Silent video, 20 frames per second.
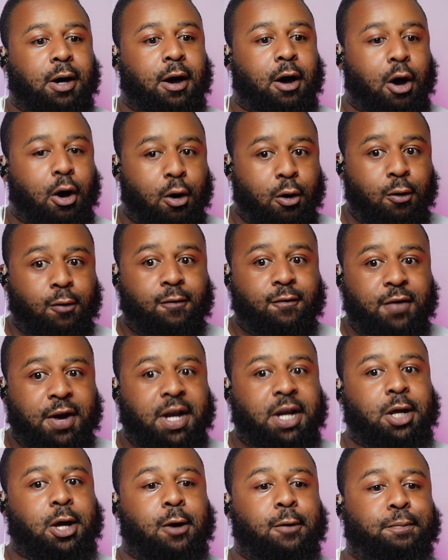a whole
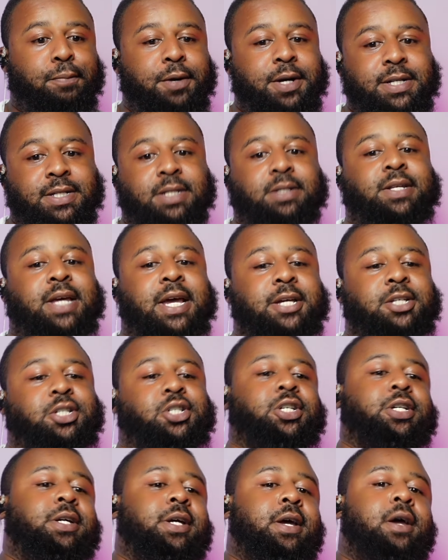video
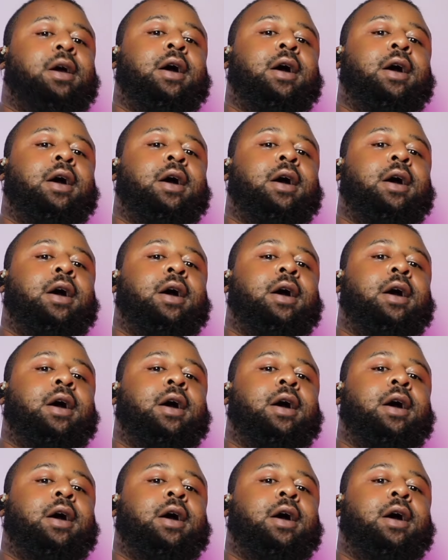presentation